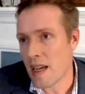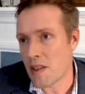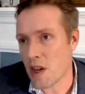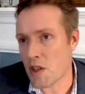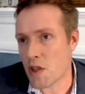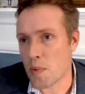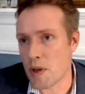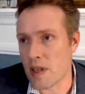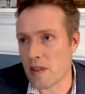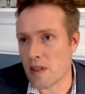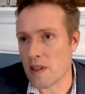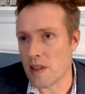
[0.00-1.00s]
it's also pretty
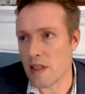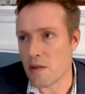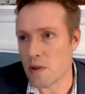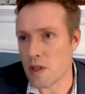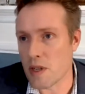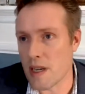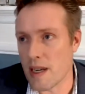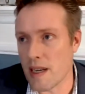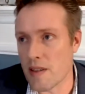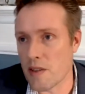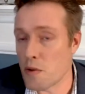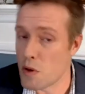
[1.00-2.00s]
clear that there was
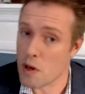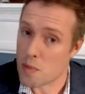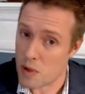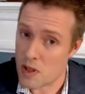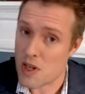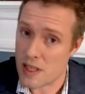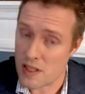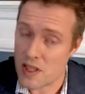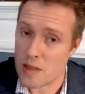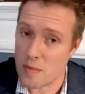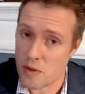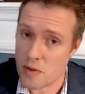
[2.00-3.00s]
a New York militia on the
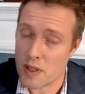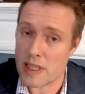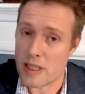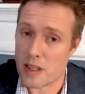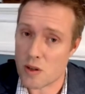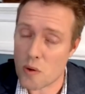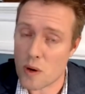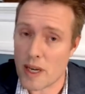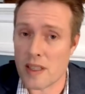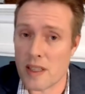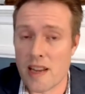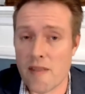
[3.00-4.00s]
scene pretty quickly.